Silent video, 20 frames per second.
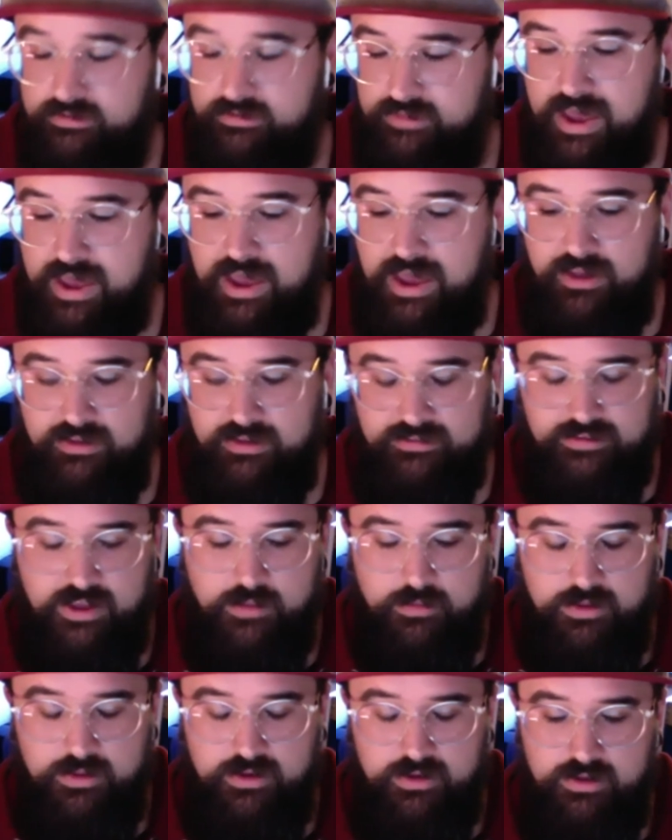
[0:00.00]
that
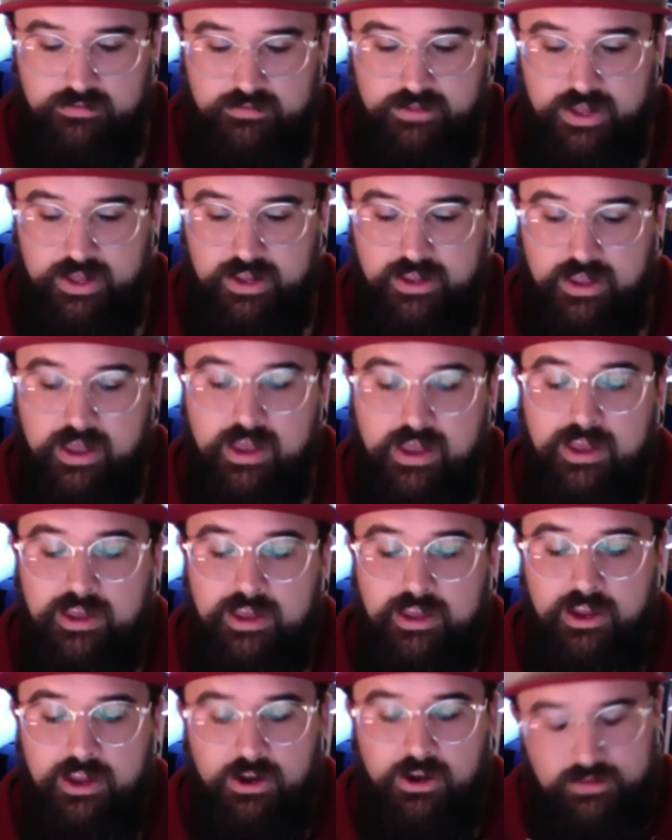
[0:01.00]
excitement of like,
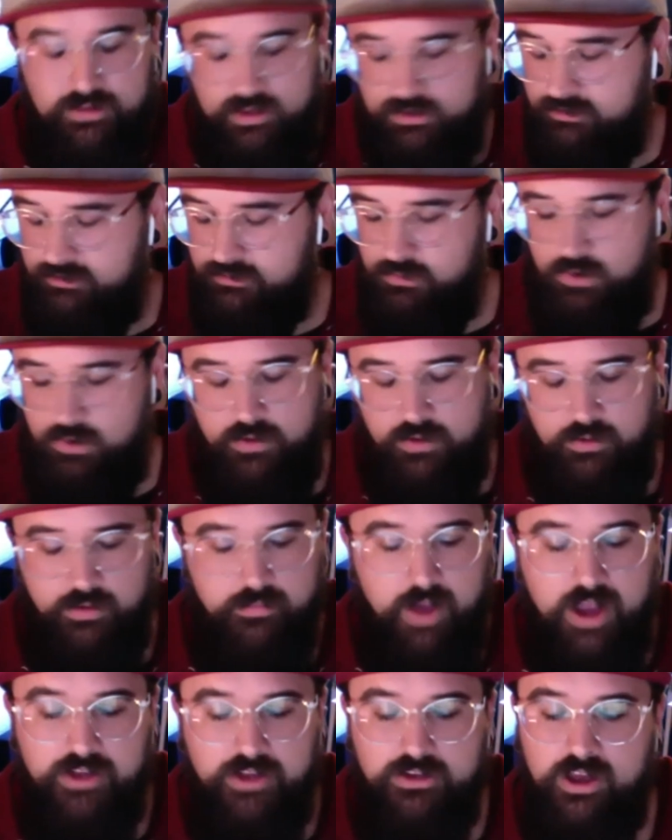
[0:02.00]
here, just want to
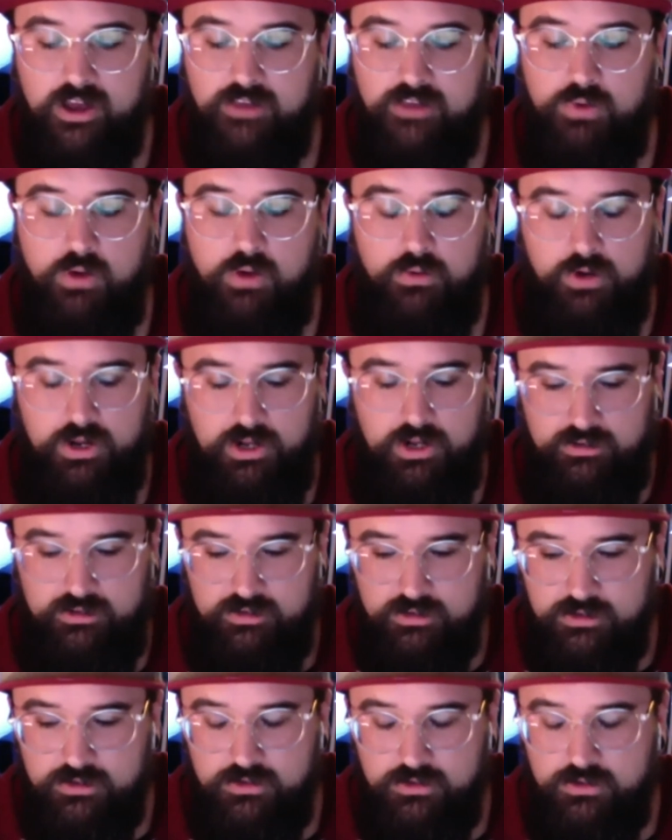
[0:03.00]
remind you guys what we're going to
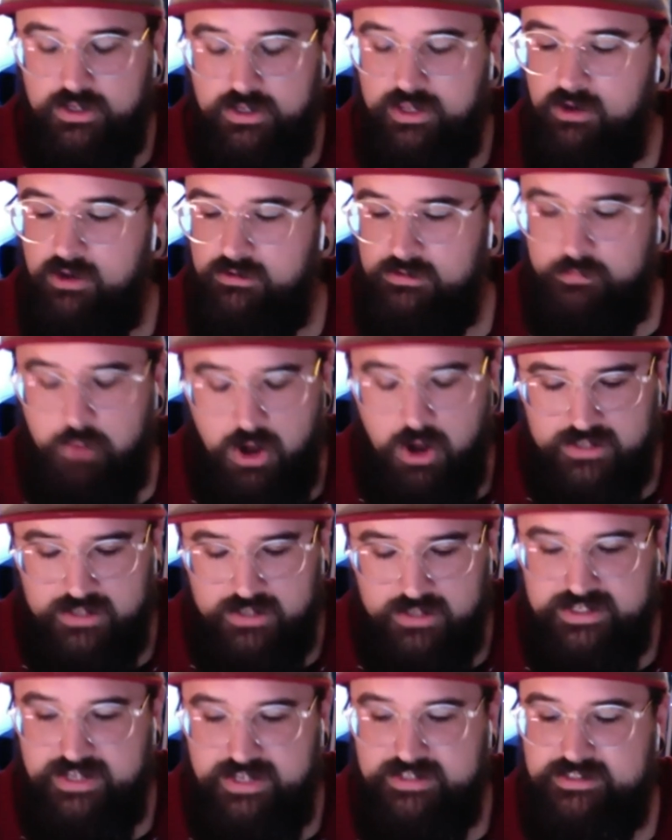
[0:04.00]
do. Here's the
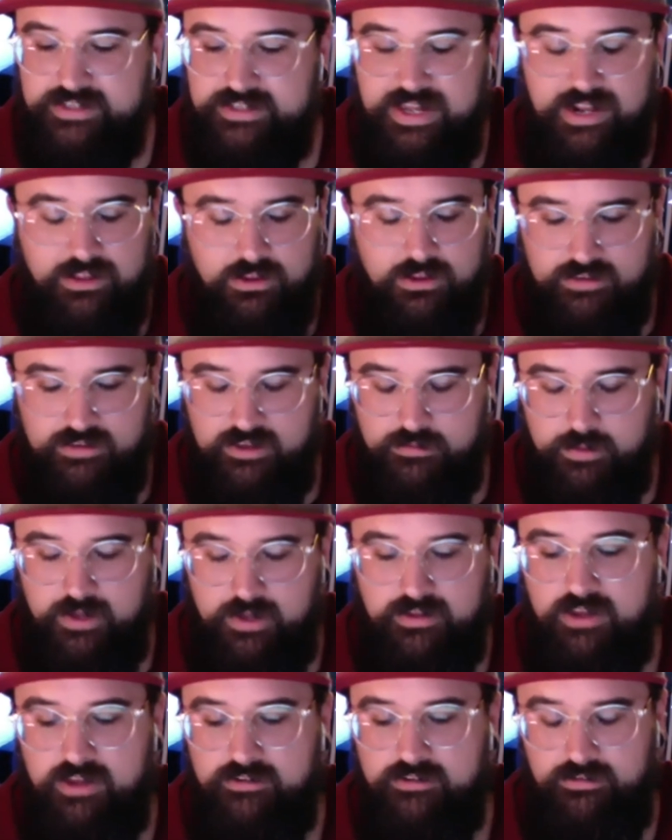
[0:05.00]
process, setting those
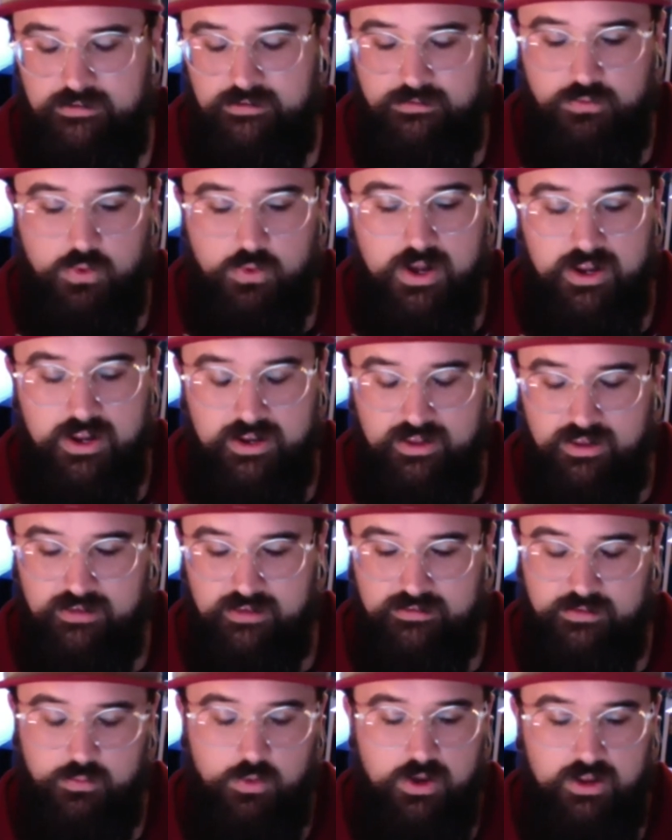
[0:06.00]
expectations of what it
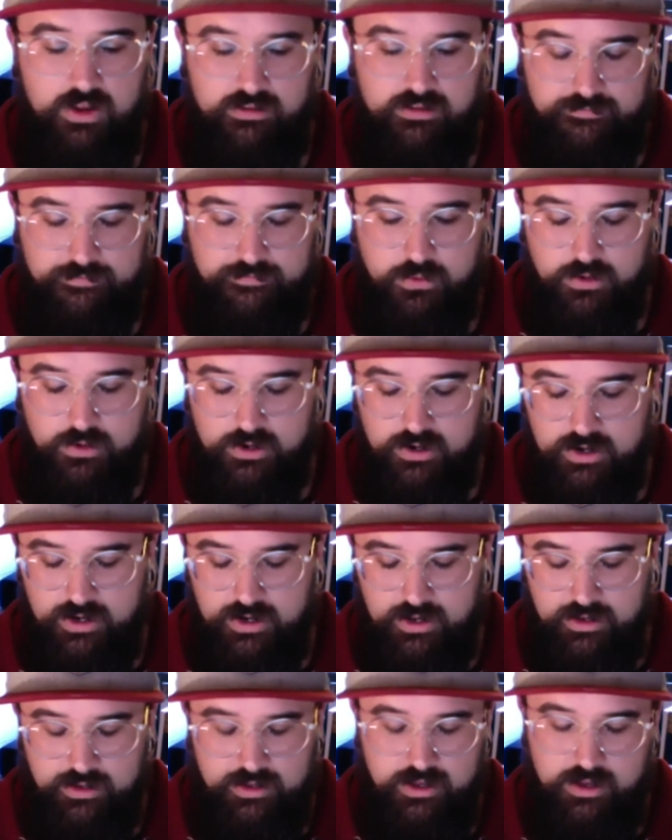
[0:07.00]
is and what it's for,
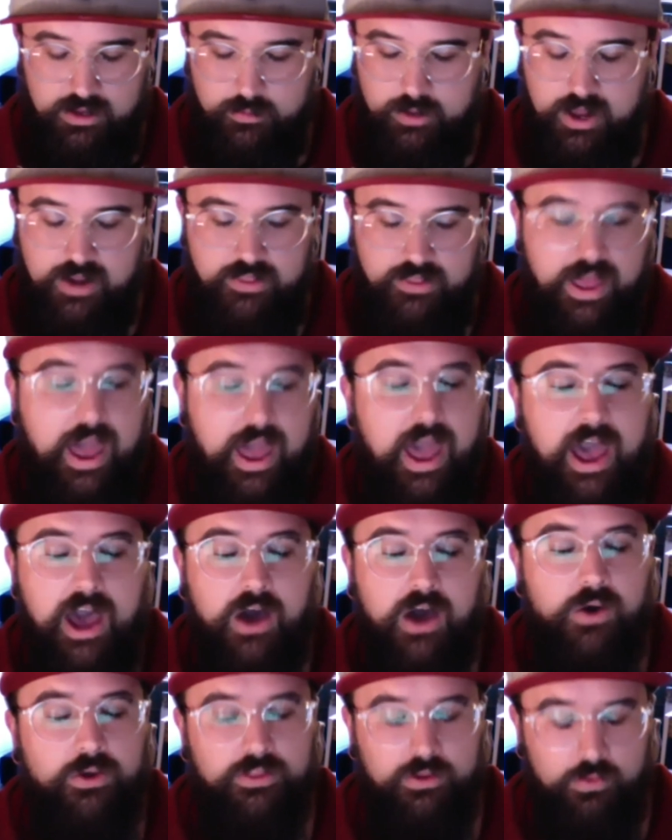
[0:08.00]
kind of the
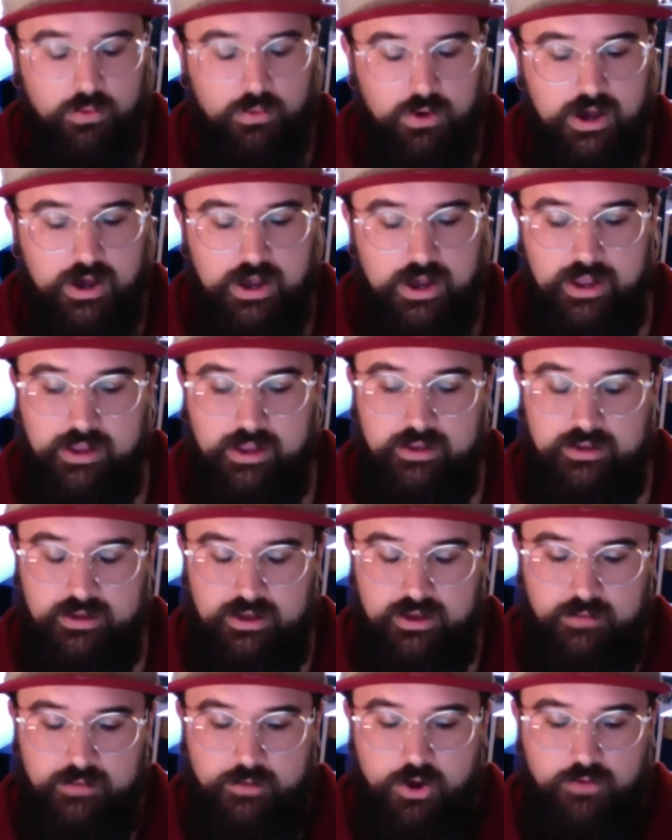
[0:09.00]
how and the why,
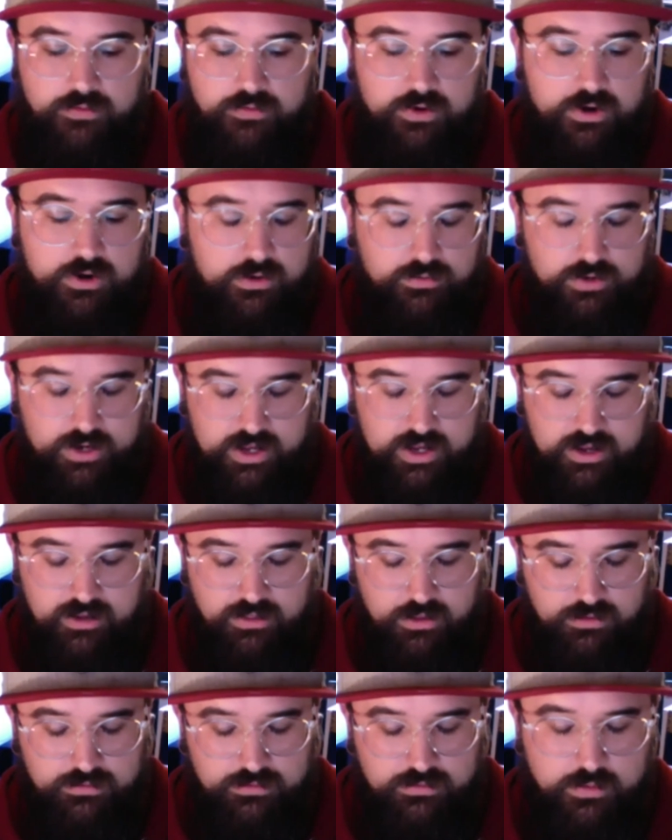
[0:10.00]
over and over again in
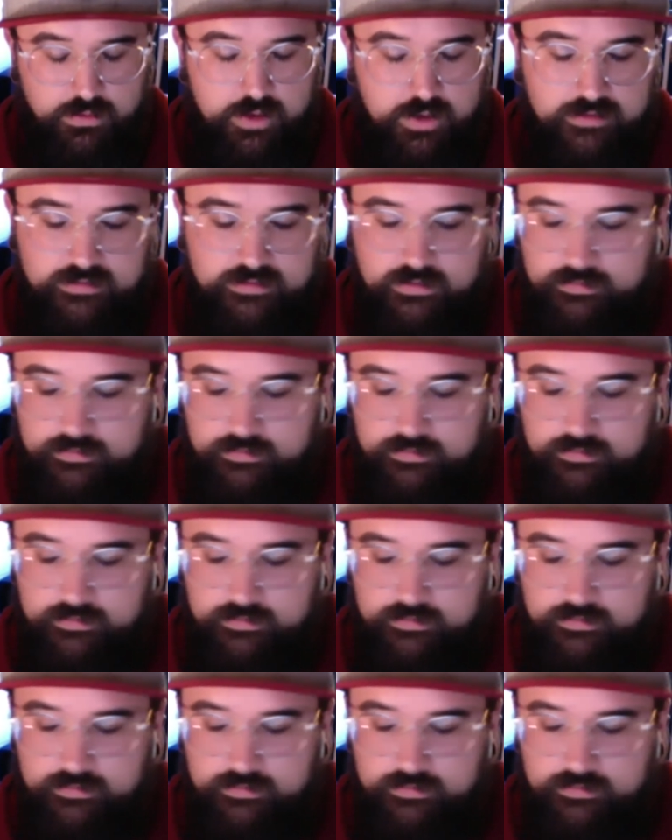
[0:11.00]
those 3 ways.